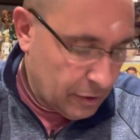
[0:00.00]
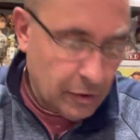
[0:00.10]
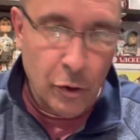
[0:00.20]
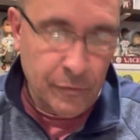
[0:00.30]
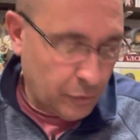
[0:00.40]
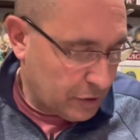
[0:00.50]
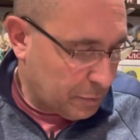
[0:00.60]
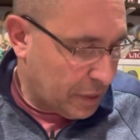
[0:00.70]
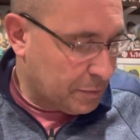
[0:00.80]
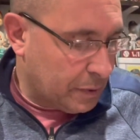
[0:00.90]
Good first
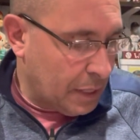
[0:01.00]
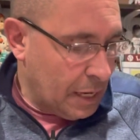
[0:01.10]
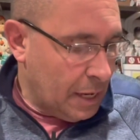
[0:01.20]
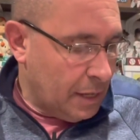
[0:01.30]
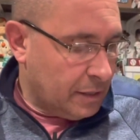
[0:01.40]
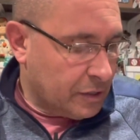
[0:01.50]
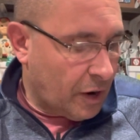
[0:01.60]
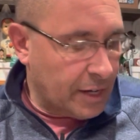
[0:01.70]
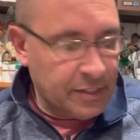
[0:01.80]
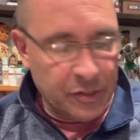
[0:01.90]
baseman. His
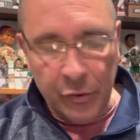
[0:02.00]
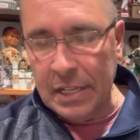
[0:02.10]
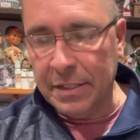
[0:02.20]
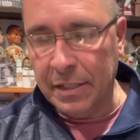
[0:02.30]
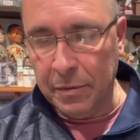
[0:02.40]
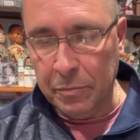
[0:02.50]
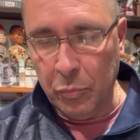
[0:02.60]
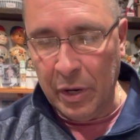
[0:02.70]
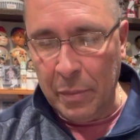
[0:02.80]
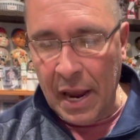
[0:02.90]
card's creased
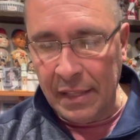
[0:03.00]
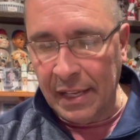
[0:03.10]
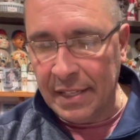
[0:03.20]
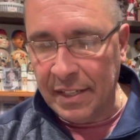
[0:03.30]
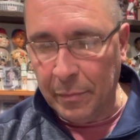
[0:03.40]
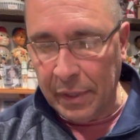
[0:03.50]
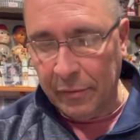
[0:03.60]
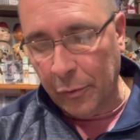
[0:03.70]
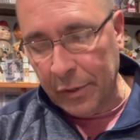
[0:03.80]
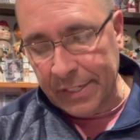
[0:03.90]
pretty badly and stuff, but
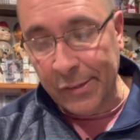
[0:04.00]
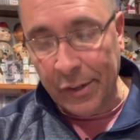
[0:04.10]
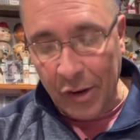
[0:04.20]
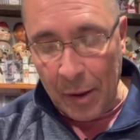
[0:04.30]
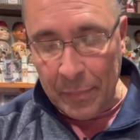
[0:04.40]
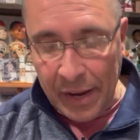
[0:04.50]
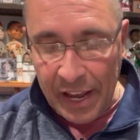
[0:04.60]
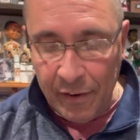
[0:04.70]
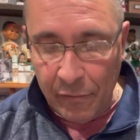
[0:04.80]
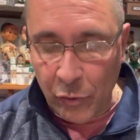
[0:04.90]
unfortunately, it's the only copy I
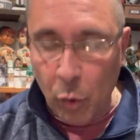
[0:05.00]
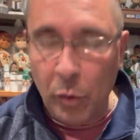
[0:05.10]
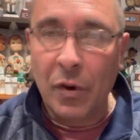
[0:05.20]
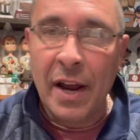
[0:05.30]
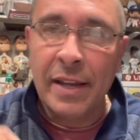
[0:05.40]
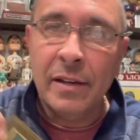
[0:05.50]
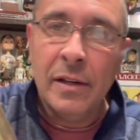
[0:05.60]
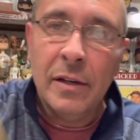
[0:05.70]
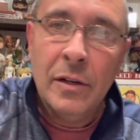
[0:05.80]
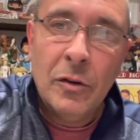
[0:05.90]
have of Nolan Ryan
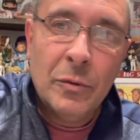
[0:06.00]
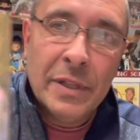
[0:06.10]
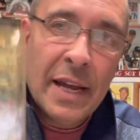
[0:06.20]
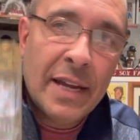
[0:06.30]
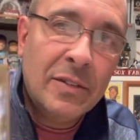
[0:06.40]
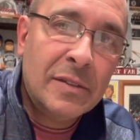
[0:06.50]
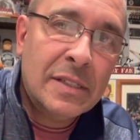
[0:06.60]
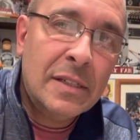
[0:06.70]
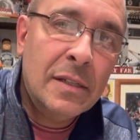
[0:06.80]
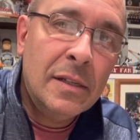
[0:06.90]
with the
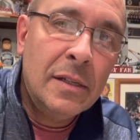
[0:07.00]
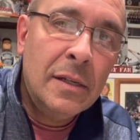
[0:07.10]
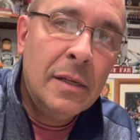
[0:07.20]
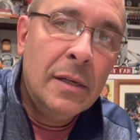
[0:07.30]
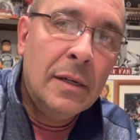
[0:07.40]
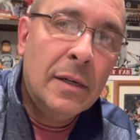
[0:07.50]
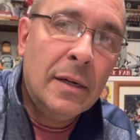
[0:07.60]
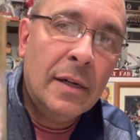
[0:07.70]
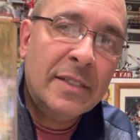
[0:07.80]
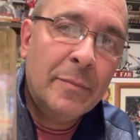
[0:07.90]
Angels.
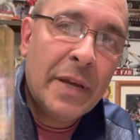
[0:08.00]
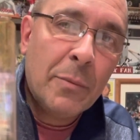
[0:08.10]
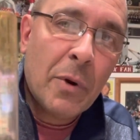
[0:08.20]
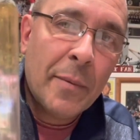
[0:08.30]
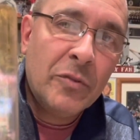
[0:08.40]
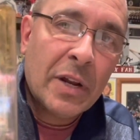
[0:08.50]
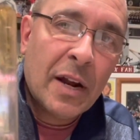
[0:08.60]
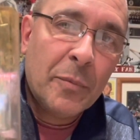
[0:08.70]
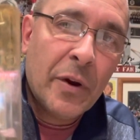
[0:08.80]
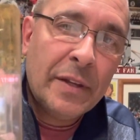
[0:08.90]
Someday I'll probably try to
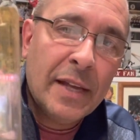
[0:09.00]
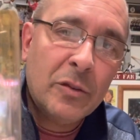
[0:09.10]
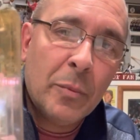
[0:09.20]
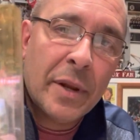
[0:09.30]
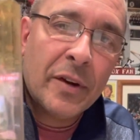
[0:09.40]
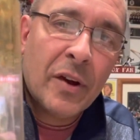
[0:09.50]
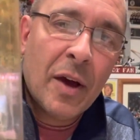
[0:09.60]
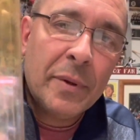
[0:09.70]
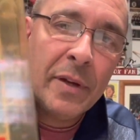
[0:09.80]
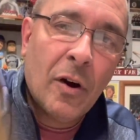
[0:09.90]
upgrade that to a better
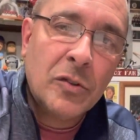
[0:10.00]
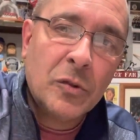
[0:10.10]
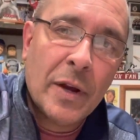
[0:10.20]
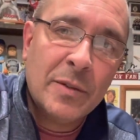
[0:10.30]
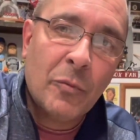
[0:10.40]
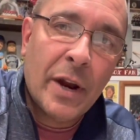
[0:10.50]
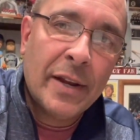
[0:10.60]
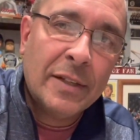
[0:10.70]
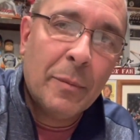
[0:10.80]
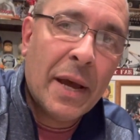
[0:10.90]
copy. Also has some writing
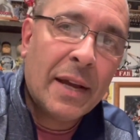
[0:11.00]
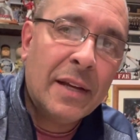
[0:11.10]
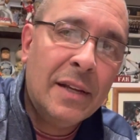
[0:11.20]
on the back.